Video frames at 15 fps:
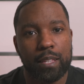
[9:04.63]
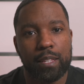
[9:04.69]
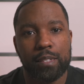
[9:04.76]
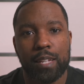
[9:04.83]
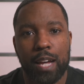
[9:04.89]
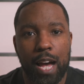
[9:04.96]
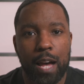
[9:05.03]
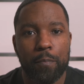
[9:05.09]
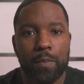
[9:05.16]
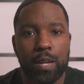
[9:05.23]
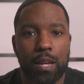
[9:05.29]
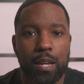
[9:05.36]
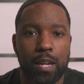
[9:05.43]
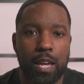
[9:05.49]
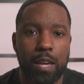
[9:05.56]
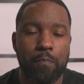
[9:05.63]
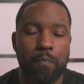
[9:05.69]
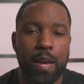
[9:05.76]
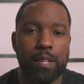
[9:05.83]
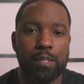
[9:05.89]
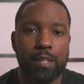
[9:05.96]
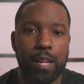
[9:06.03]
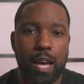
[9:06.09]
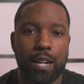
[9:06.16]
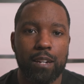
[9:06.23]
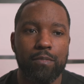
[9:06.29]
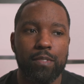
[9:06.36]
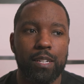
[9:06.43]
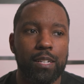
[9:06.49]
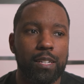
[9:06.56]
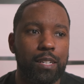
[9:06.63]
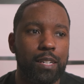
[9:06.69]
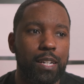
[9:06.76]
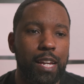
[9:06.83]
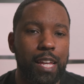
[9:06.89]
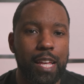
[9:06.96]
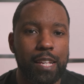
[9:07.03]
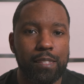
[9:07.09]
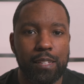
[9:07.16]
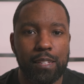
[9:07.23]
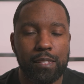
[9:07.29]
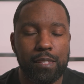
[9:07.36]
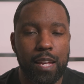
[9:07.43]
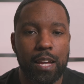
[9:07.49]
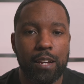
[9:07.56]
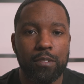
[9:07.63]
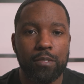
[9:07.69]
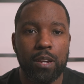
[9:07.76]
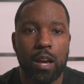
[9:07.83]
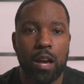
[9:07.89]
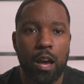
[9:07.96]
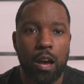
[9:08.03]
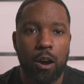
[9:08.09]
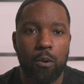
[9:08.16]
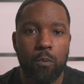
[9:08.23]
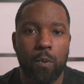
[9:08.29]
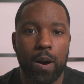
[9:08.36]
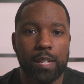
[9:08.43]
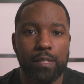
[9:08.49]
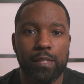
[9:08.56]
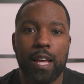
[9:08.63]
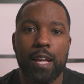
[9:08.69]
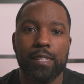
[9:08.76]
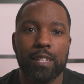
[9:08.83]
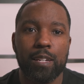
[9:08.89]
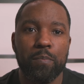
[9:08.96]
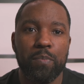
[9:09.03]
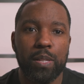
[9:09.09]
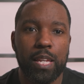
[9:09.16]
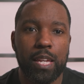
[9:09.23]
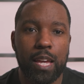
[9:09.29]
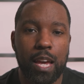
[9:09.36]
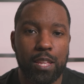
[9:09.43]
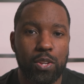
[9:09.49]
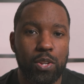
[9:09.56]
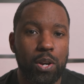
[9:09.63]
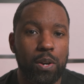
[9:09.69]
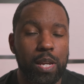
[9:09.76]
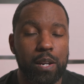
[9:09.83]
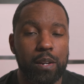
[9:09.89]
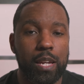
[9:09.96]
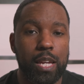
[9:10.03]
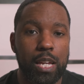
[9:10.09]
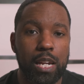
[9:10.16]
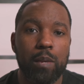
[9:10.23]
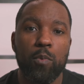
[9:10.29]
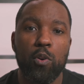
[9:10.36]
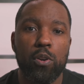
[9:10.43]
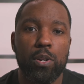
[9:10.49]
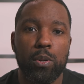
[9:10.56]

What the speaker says: of the top. It makes kind of a hissing sound. Once that's complete and you don't hear any more